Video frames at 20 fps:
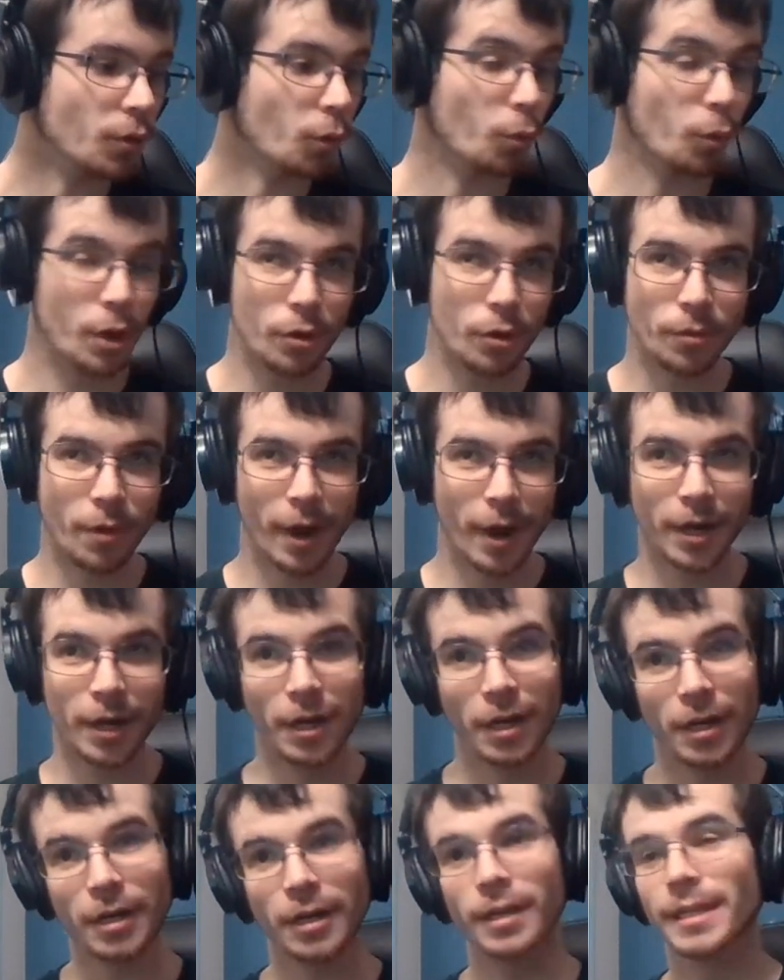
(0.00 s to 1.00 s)

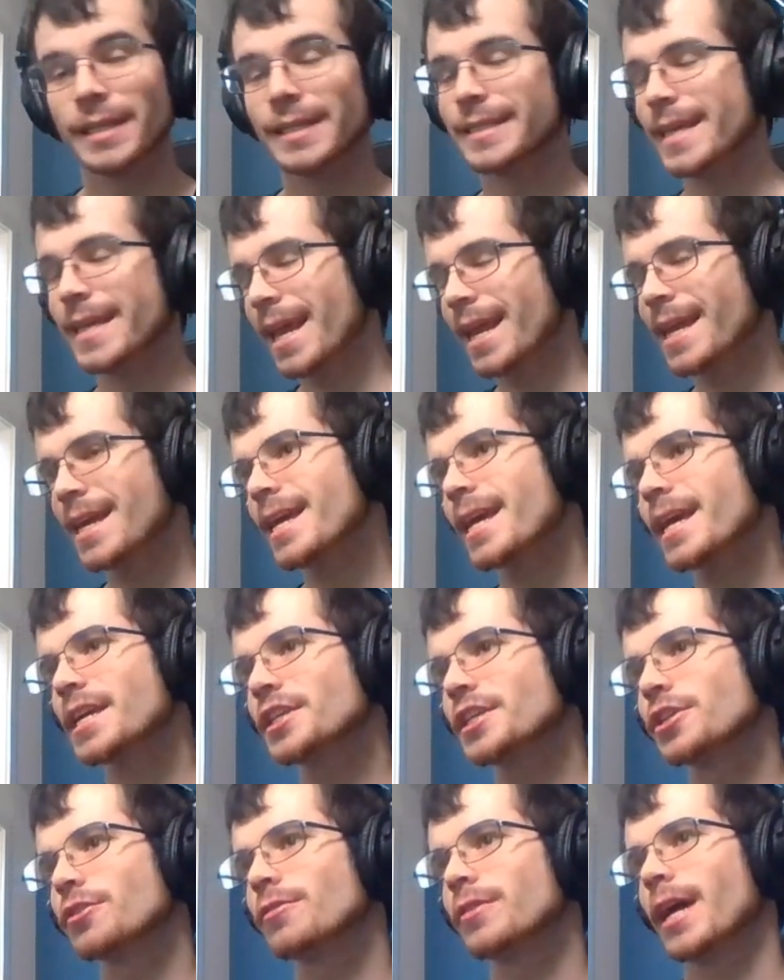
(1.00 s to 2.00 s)
Roadrunner, Danny
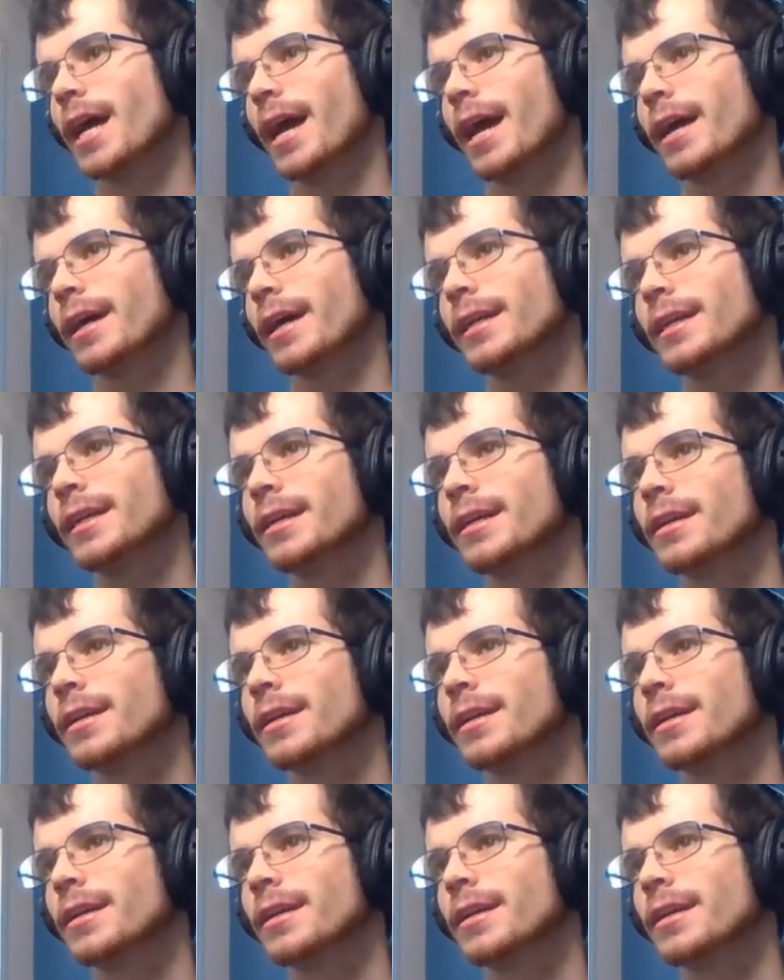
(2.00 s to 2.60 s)
H09.